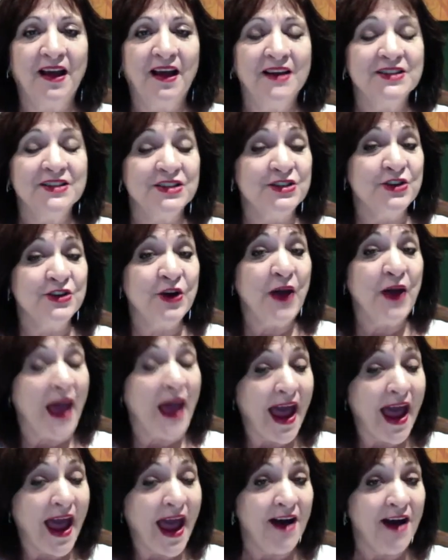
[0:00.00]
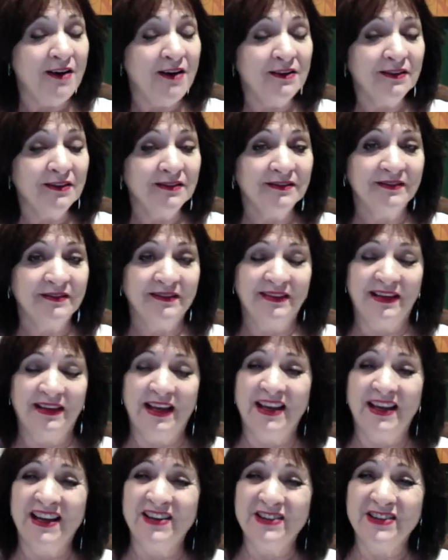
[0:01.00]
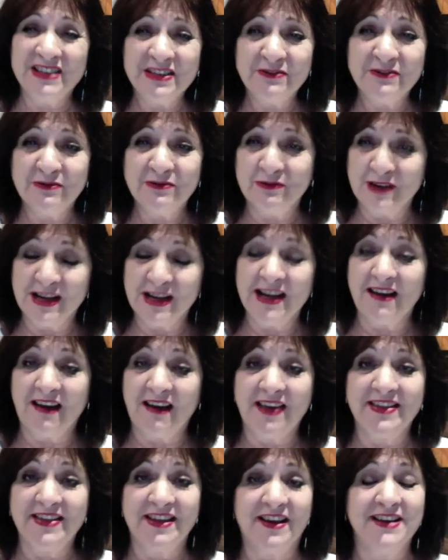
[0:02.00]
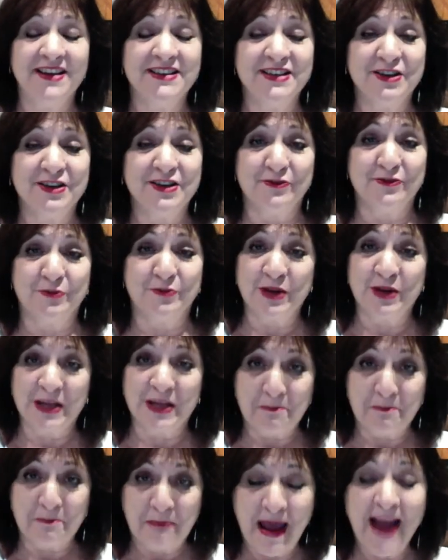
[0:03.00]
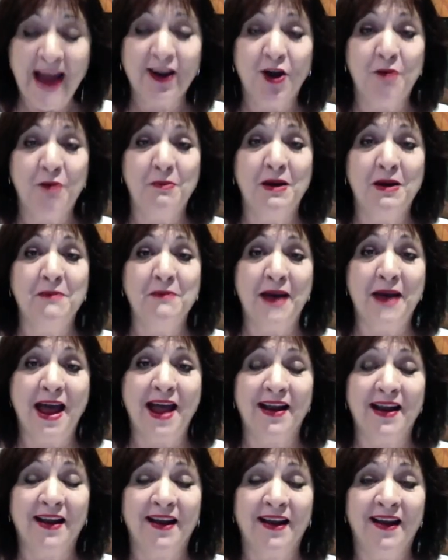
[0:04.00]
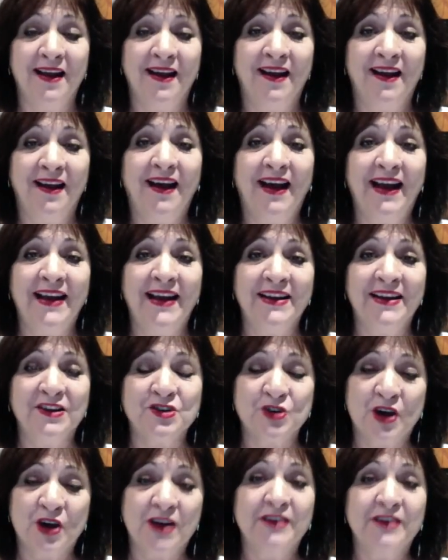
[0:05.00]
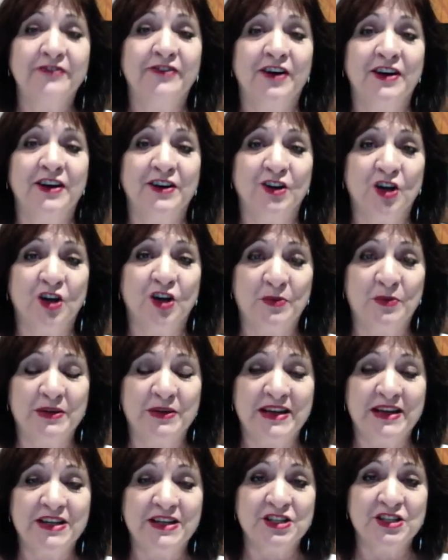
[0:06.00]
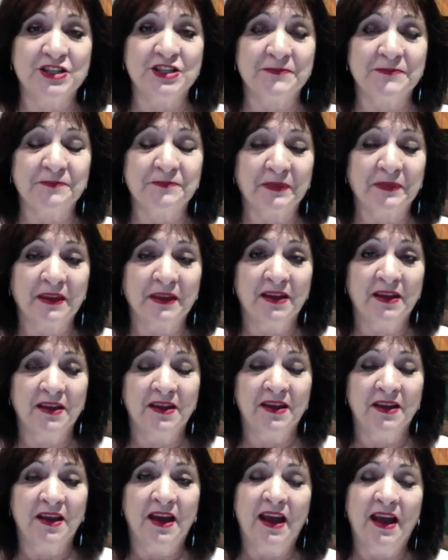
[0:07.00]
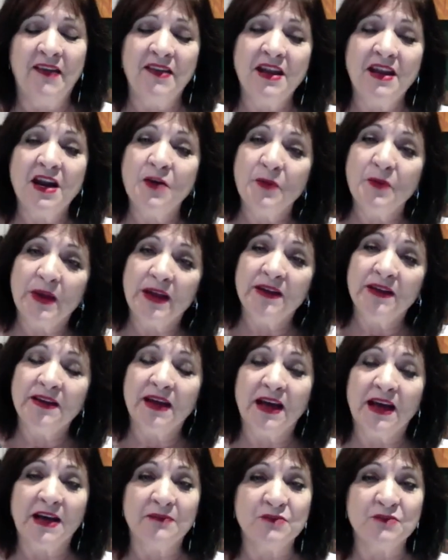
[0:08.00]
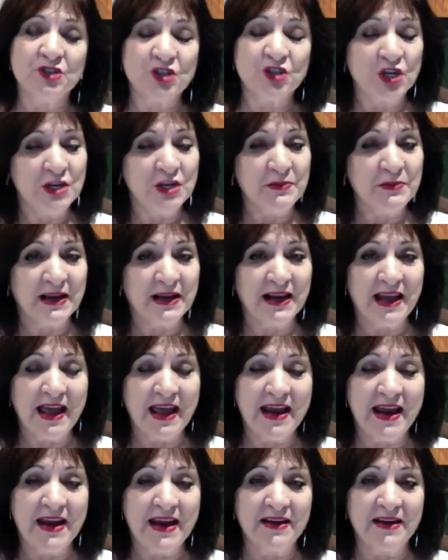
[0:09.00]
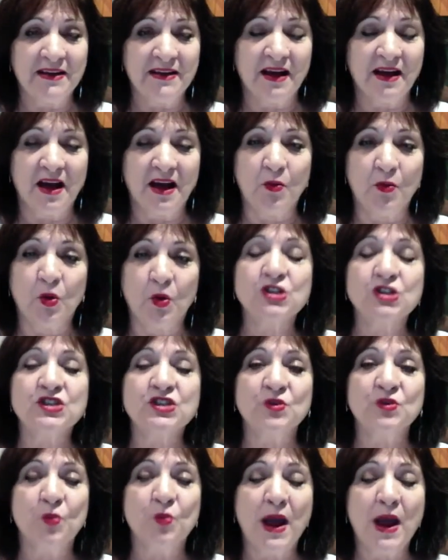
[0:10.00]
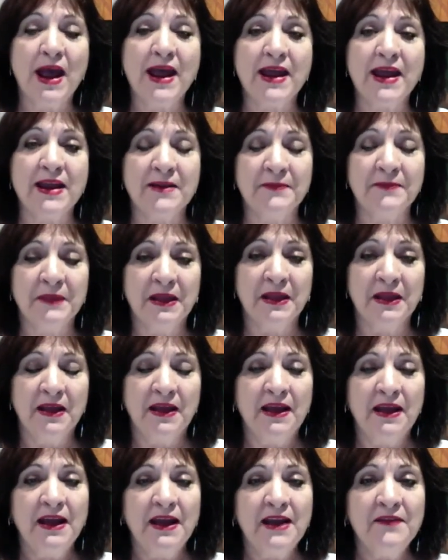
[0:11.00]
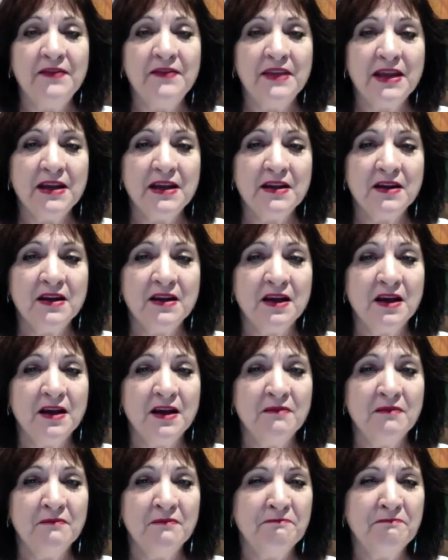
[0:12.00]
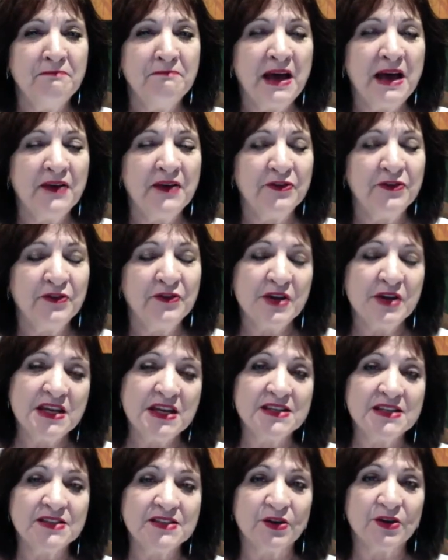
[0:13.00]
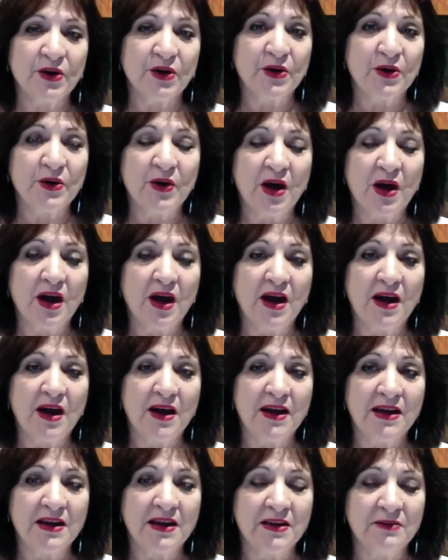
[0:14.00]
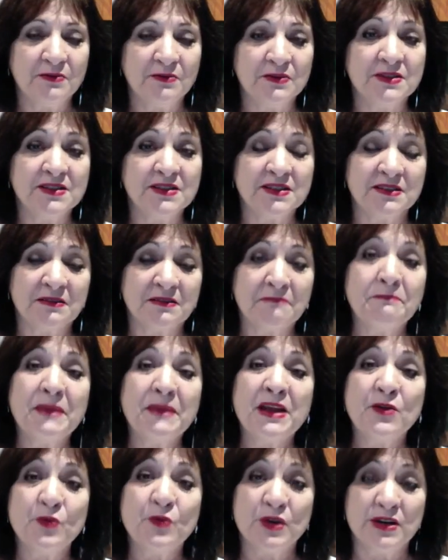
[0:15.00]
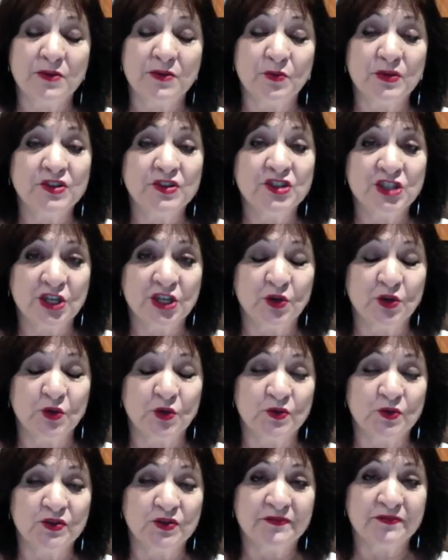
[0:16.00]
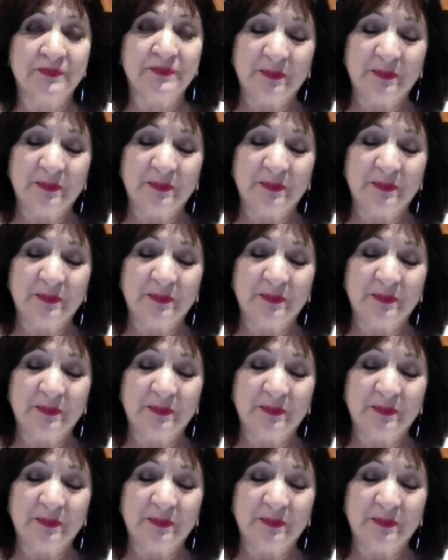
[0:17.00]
Didn't know how, and I didn't really like the idea of putting a pack on my back and trying to find accommodation. And then I read Shirley MacLaine, I Watched the Way. And then about 3 years ago, I was bedridden with shingles. It